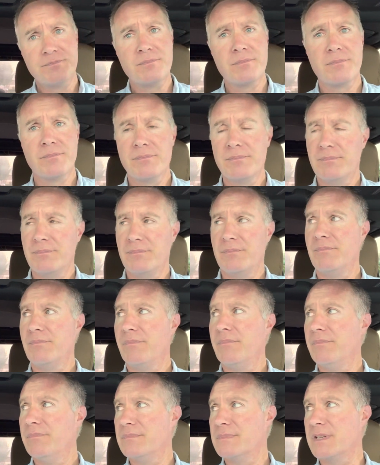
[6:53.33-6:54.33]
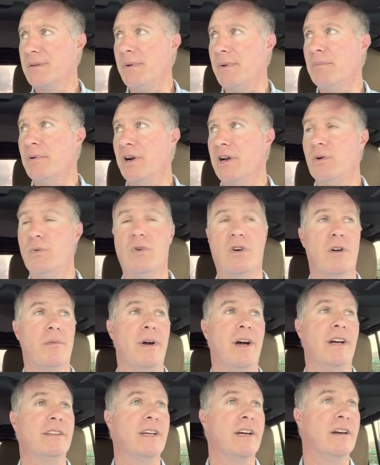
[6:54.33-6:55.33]
it's gonna be pretty warm
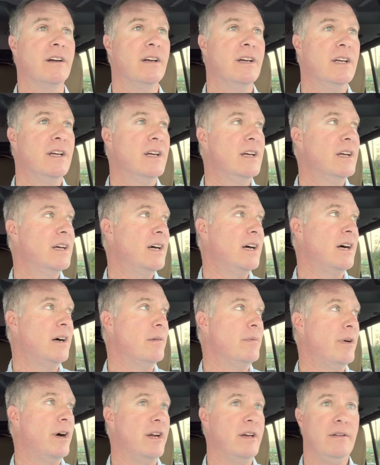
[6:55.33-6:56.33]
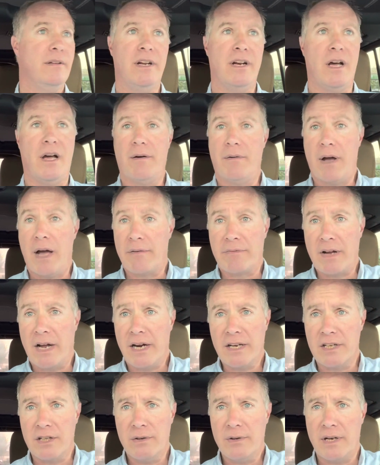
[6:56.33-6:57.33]
out there. Uh, but you know, I've got
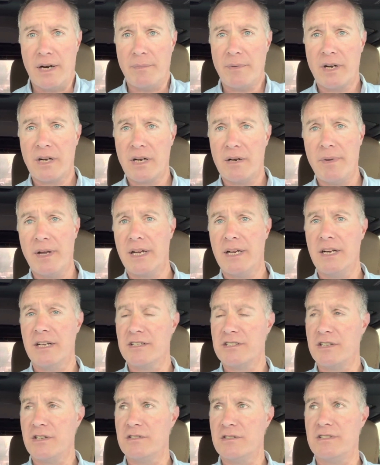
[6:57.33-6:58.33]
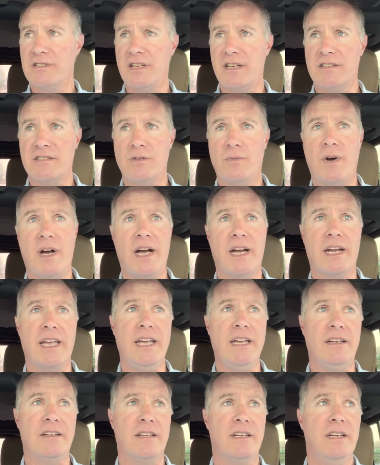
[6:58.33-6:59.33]
to do it. I'm not gonna make any excuses as to why I
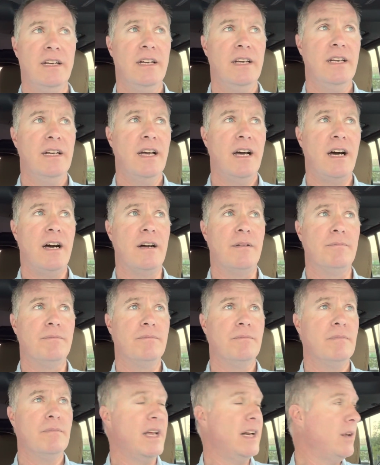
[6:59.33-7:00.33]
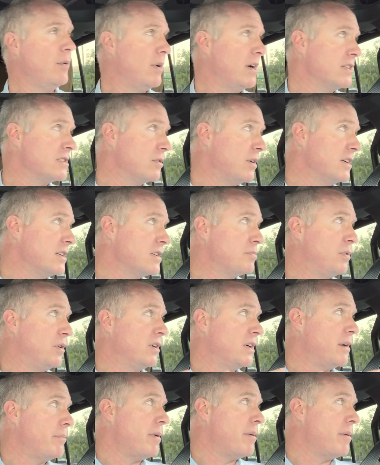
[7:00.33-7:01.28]
can't. Um, anyway, so I just pulled up